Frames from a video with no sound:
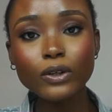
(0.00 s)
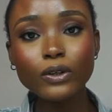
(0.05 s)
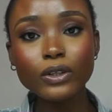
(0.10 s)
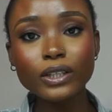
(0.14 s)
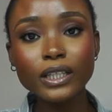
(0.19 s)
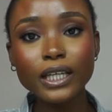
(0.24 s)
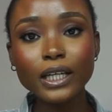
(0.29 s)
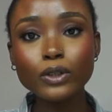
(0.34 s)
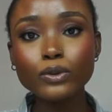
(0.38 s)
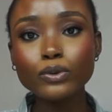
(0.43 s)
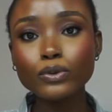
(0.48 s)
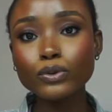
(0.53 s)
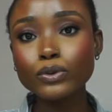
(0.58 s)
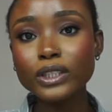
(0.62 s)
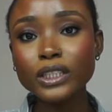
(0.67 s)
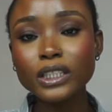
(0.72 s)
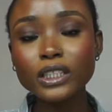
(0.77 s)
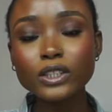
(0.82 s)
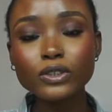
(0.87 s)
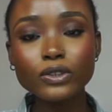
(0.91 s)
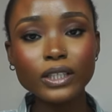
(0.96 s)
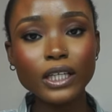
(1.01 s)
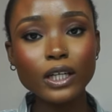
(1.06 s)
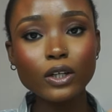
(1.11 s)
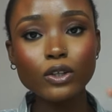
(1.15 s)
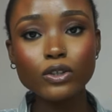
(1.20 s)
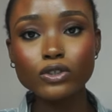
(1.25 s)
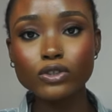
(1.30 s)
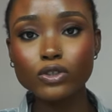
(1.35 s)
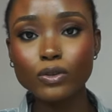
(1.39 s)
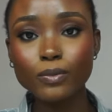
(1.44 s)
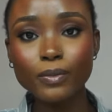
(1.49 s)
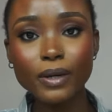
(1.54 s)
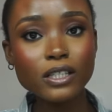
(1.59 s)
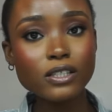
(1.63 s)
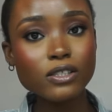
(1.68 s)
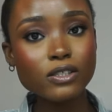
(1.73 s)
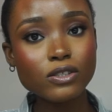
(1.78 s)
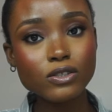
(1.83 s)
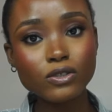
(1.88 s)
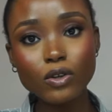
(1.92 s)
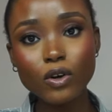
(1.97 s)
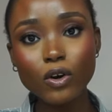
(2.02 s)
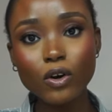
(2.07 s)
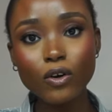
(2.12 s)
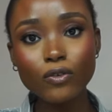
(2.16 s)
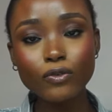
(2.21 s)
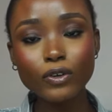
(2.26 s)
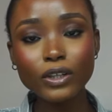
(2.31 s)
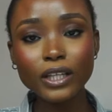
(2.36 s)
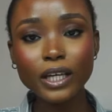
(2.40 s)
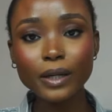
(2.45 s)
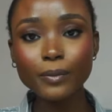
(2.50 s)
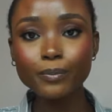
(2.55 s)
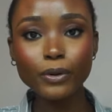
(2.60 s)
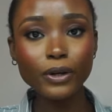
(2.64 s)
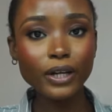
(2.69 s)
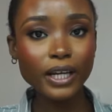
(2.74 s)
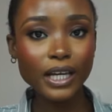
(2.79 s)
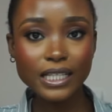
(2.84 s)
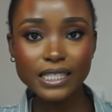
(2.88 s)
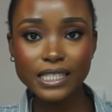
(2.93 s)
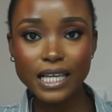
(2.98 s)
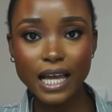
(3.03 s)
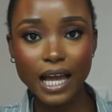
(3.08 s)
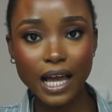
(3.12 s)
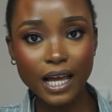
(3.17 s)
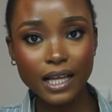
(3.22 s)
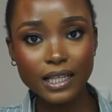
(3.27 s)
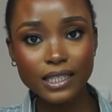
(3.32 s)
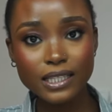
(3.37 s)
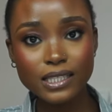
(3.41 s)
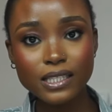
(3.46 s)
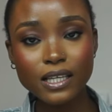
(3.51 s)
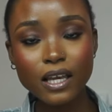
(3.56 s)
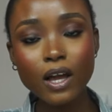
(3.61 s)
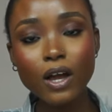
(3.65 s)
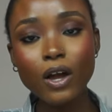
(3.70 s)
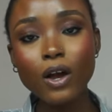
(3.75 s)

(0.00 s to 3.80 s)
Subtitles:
or like hoodies or like customized stuff or like bucket hats